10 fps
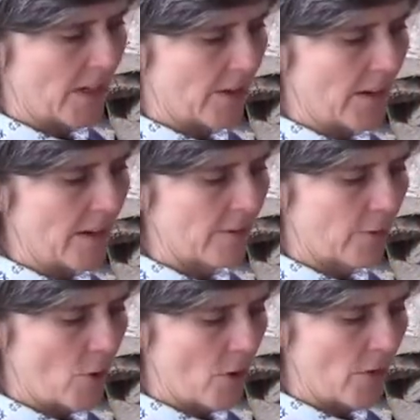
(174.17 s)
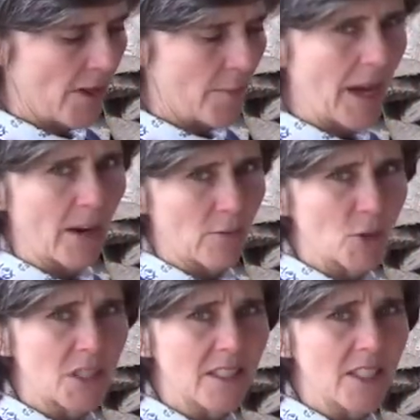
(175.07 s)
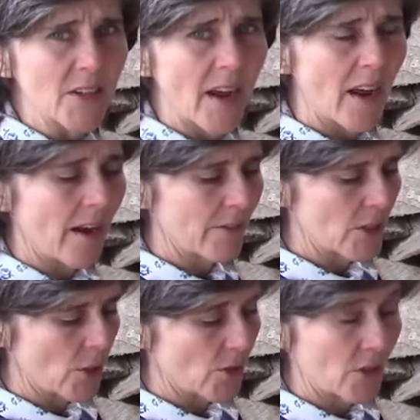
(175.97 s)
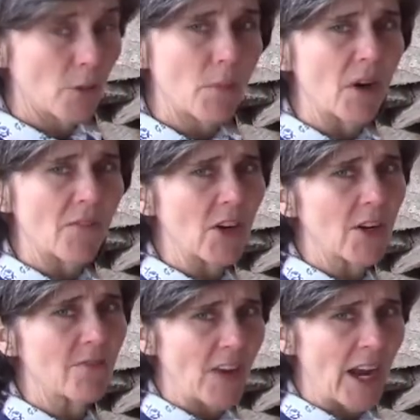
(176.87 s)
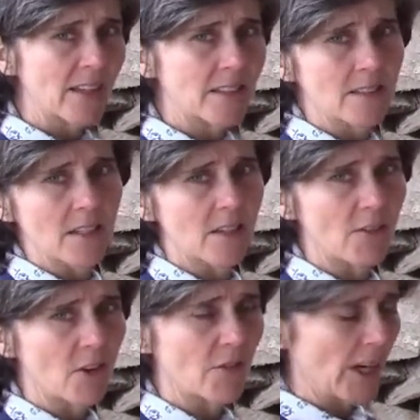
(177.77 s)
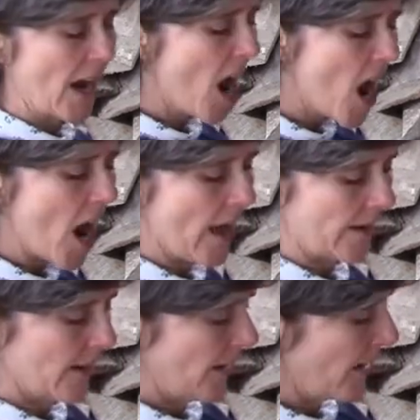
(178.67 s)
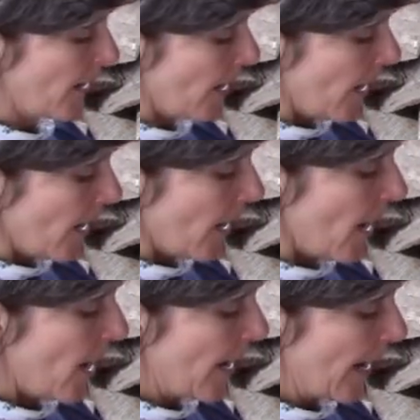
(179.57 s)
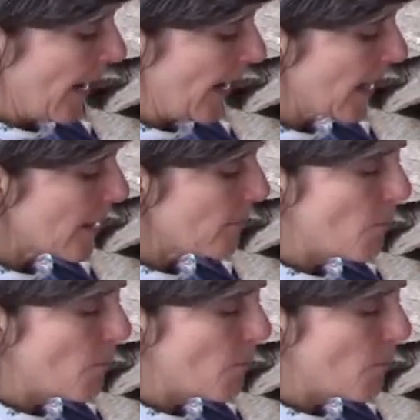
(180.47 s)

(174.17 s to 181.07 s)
area for the amount of wood that you have, and so it's going to burn very fast and it's going to burn very hot. In the